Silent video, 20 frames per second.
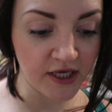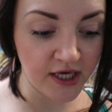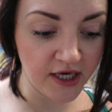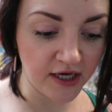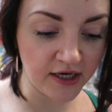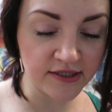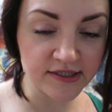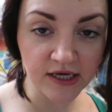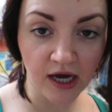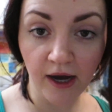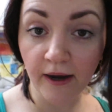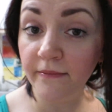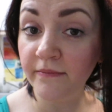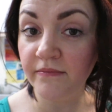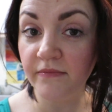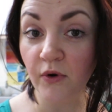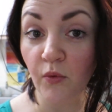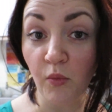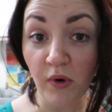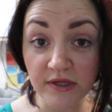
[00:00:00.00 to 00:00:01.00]
the kids.
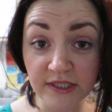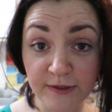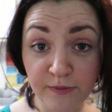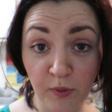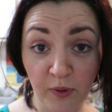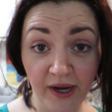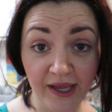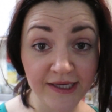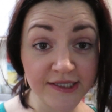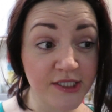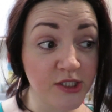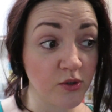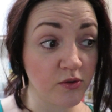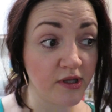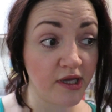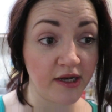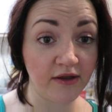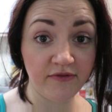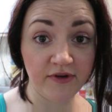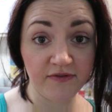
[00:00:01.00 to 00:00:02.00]
I'm whispering so
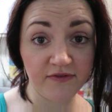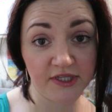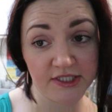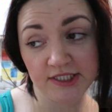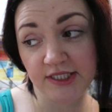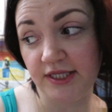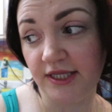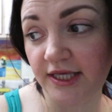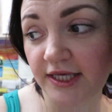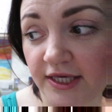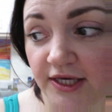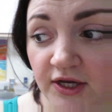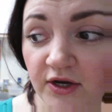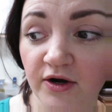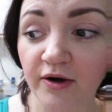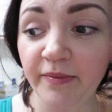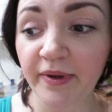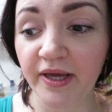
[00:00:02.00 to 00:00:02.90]
that Aviv doesn't hear